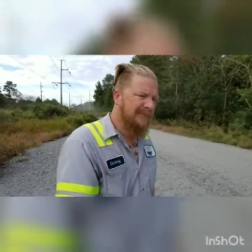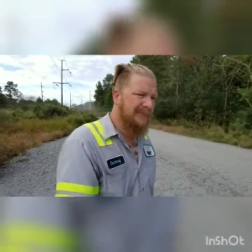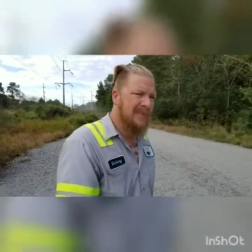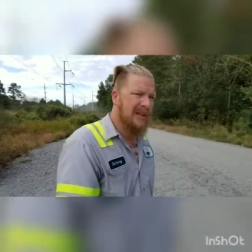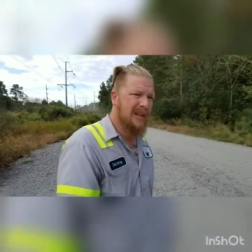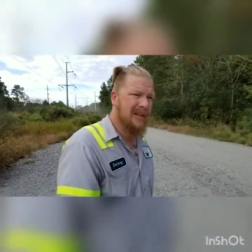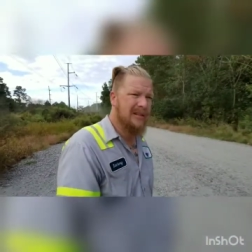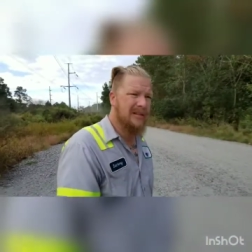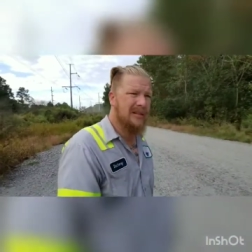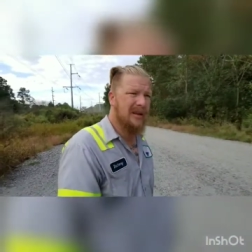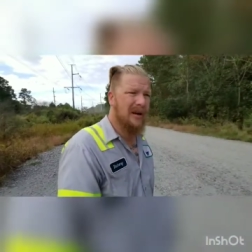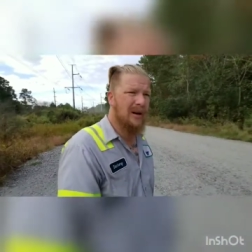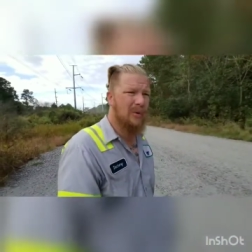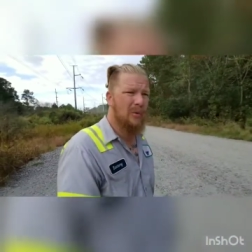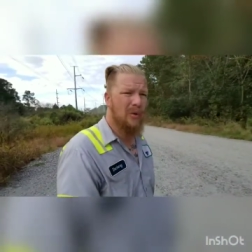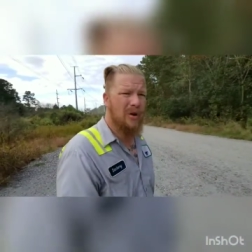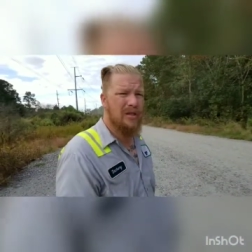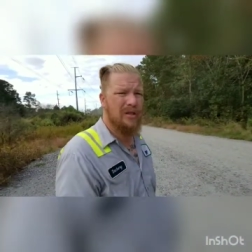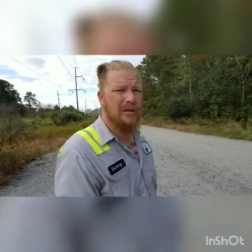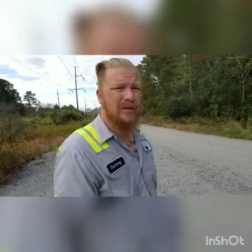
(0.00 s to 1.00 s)
he's
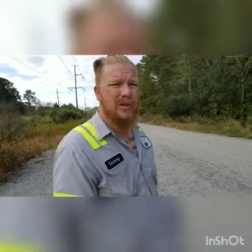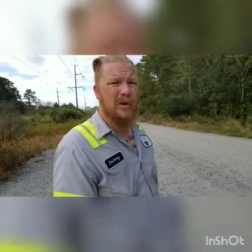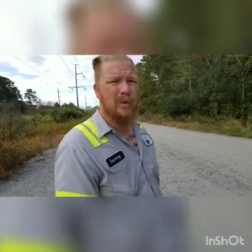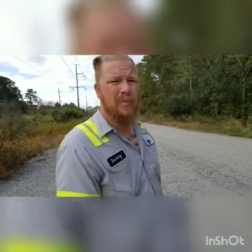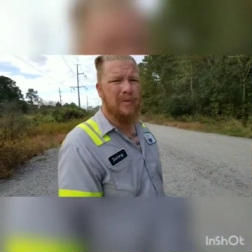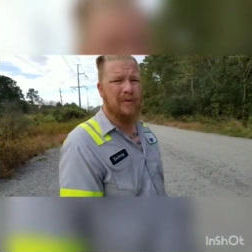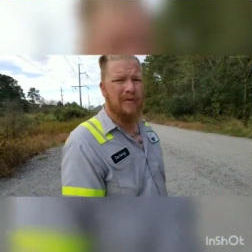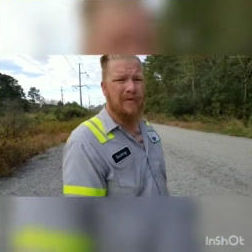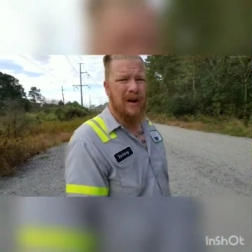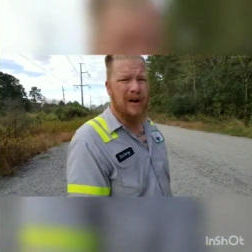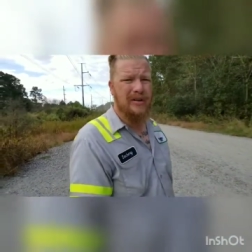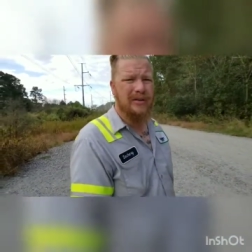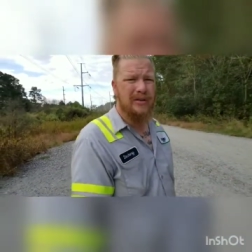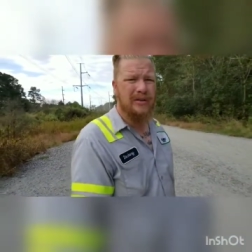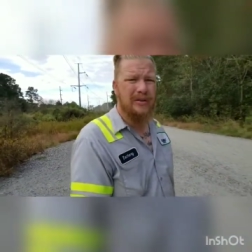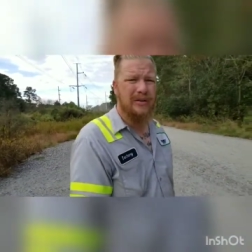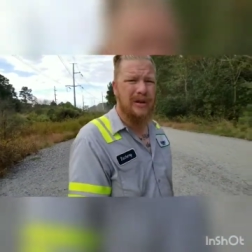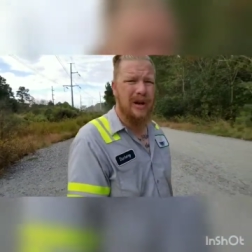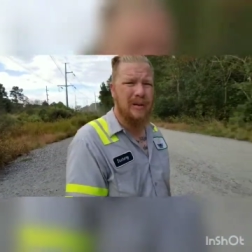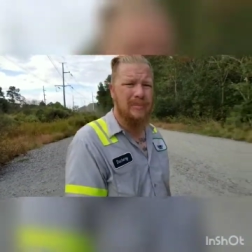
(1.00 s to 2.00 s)
one of the
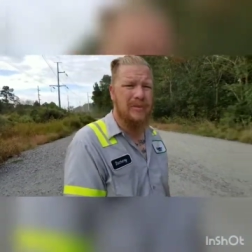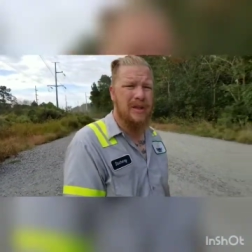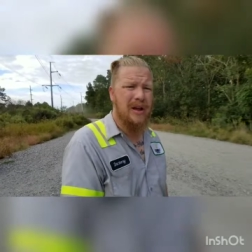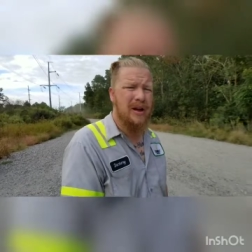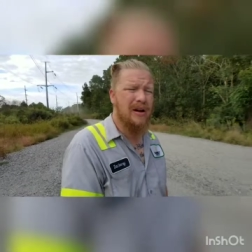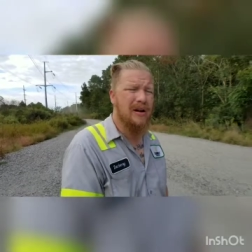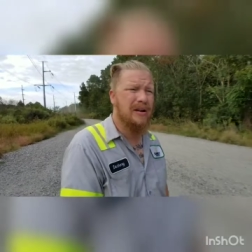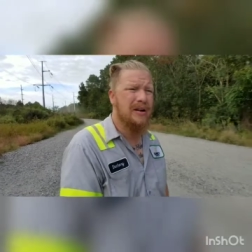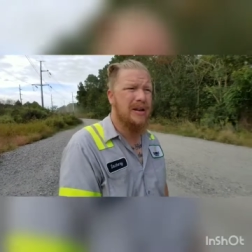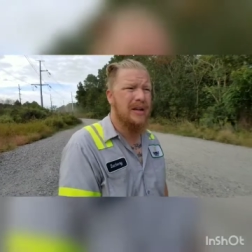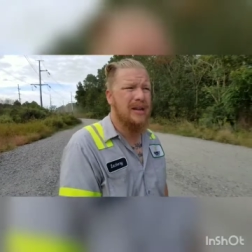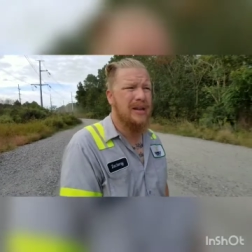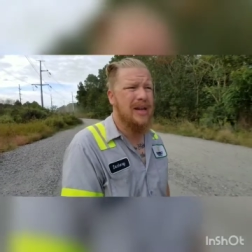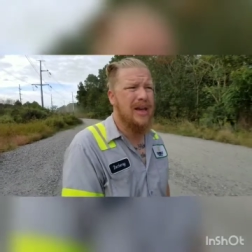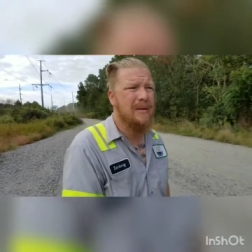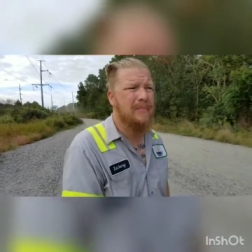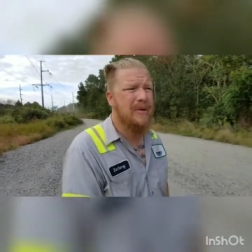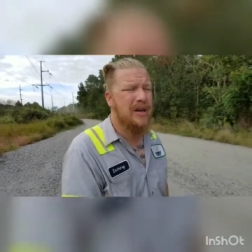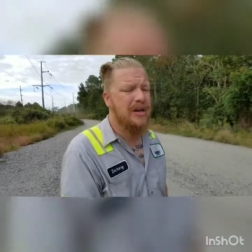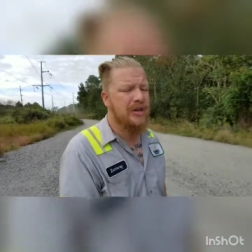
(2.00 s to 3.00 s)
supervisors up there, and he
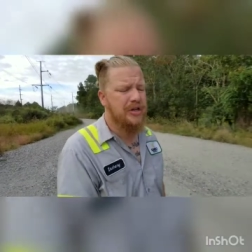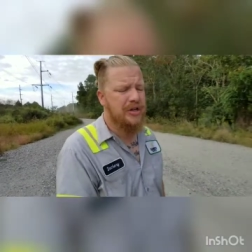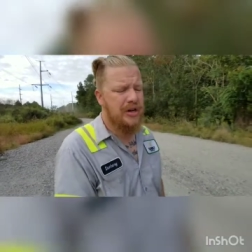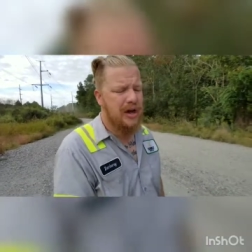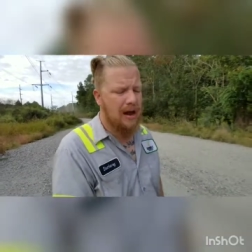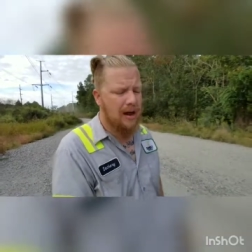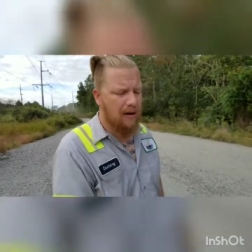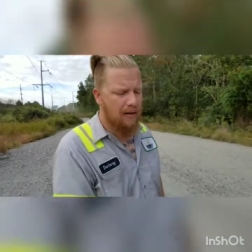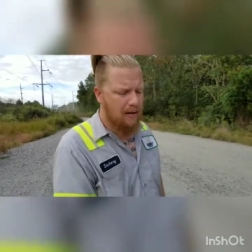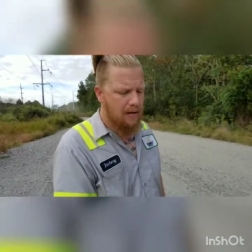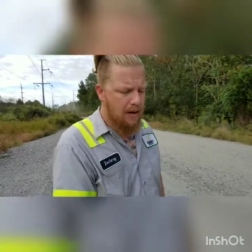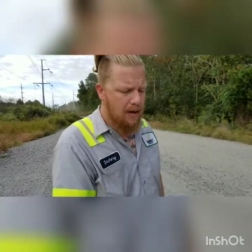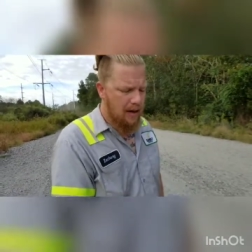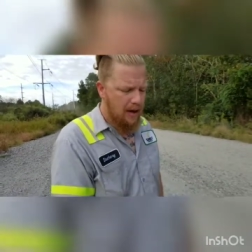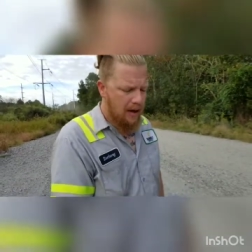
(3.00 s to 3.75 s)
gave me a shout.